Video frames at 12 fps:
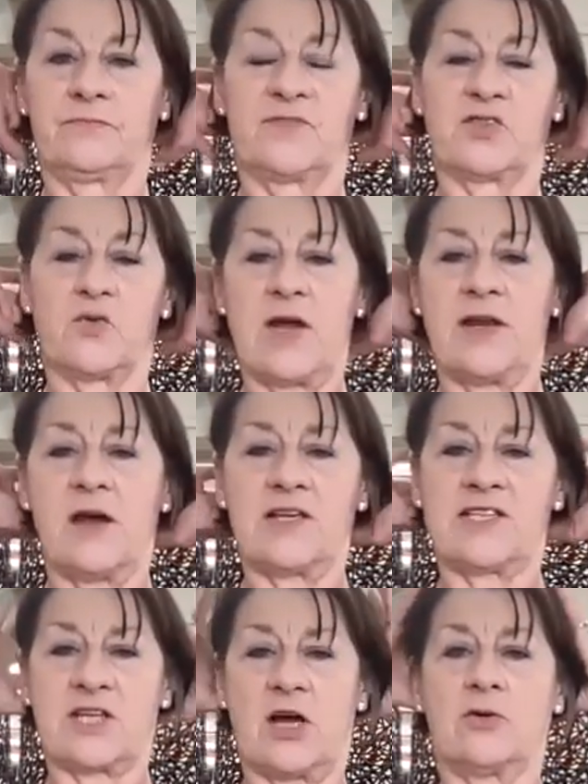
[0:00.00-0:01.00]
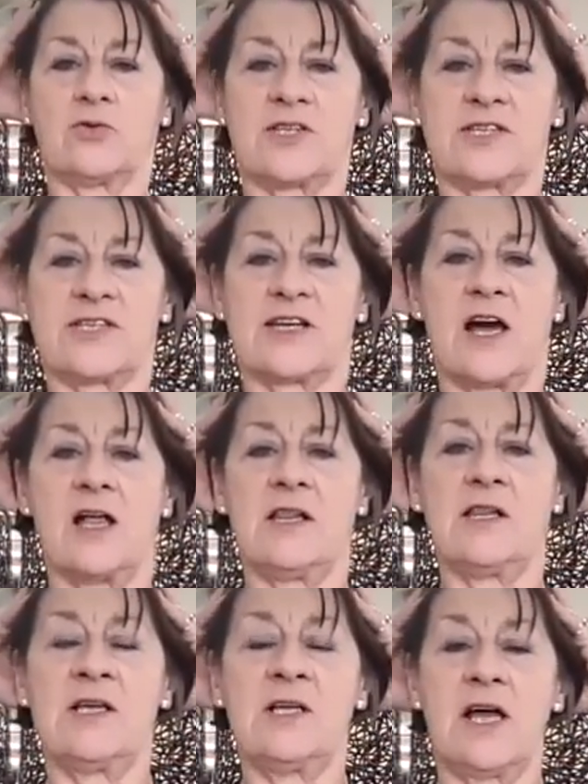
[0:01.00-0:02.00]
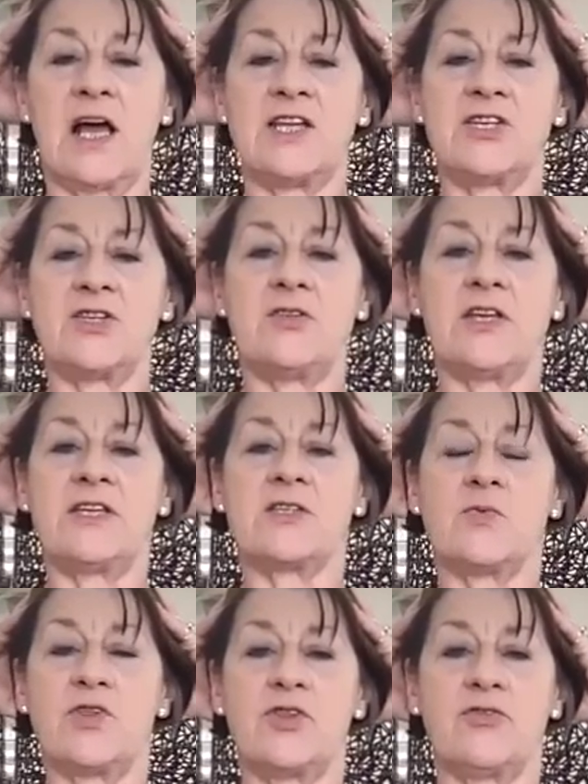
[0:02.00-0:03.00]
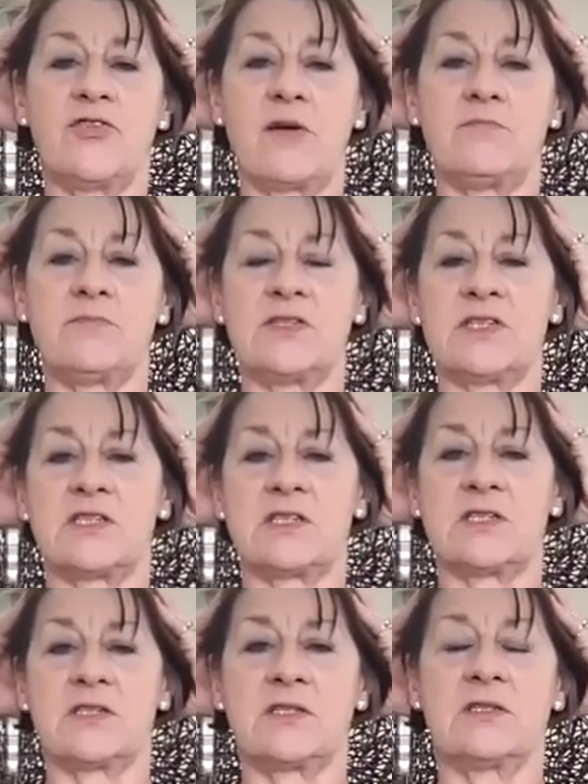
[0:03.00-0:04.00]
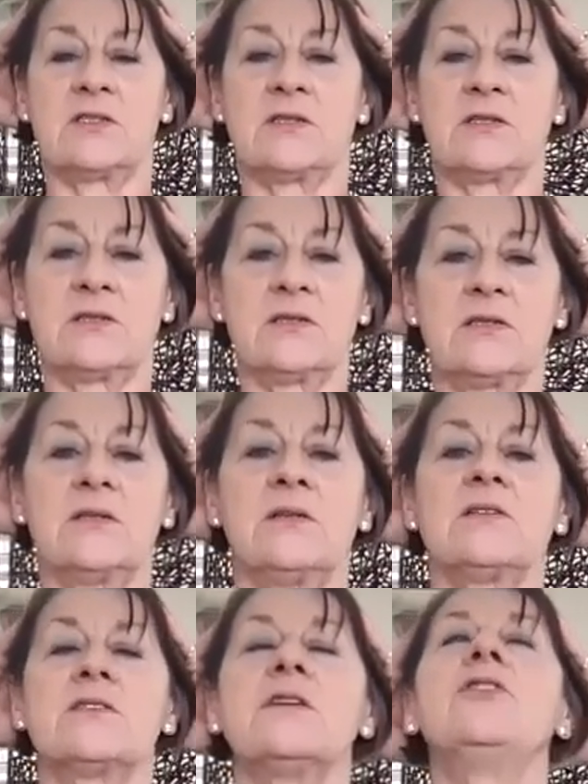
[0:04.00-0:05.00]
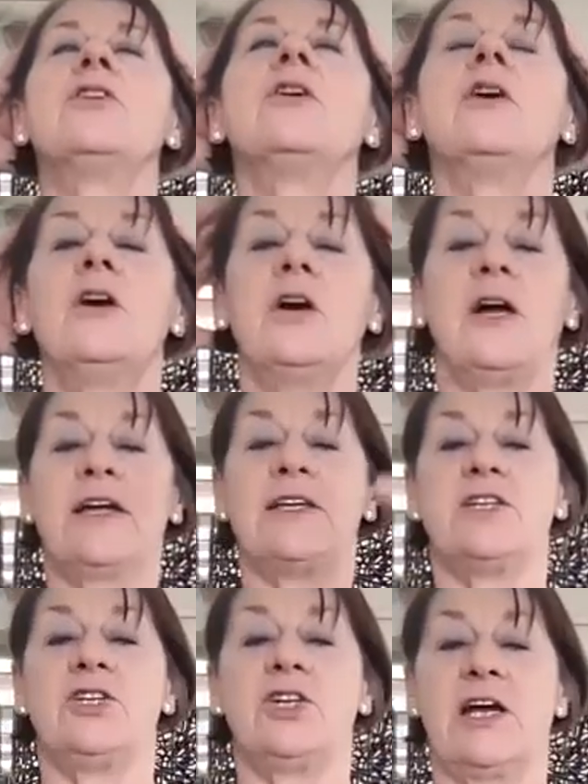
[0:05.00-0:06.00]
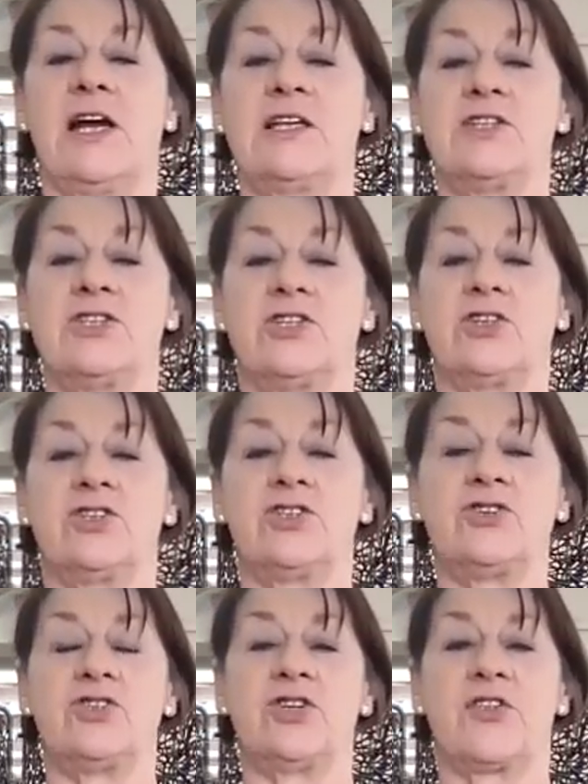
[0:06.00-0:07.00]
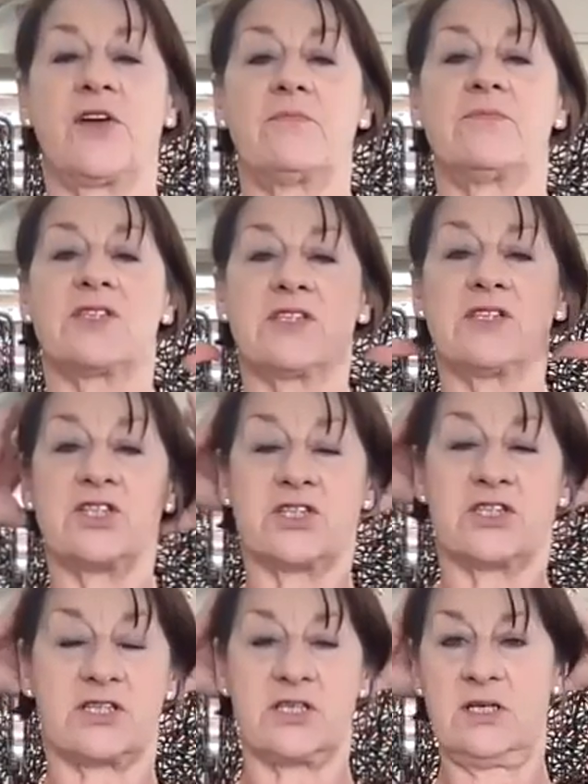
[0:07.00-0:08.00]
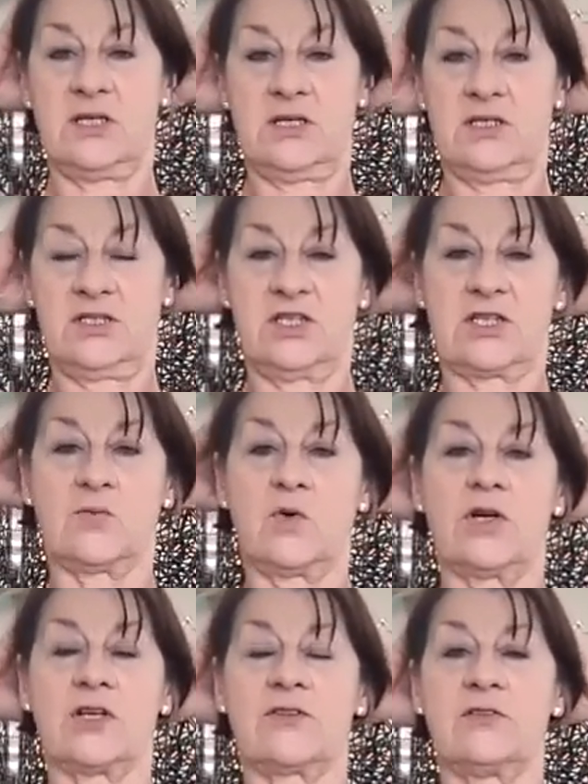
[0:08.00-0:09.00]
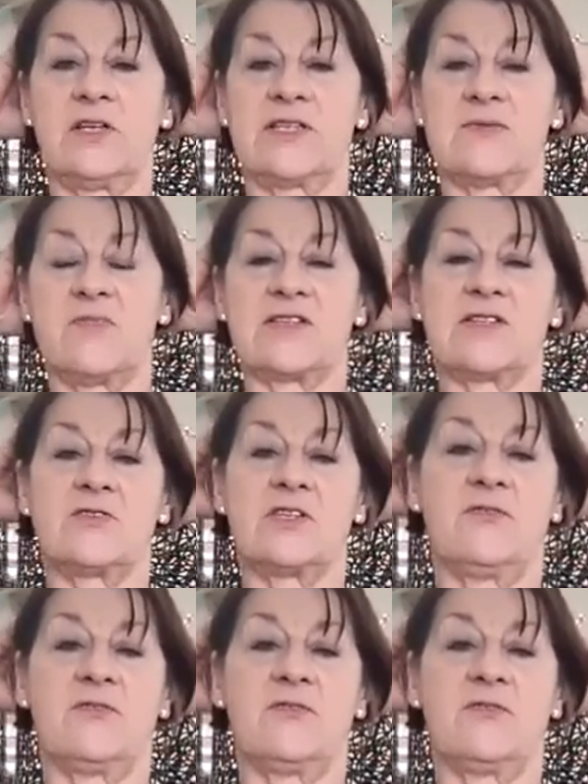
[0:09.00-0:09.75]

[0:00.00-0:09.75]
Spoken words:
It's quite nice to hold the skull and do these with your thumbs. So if you've got her head in your hands, you could use your thumbs and just work through these muscles.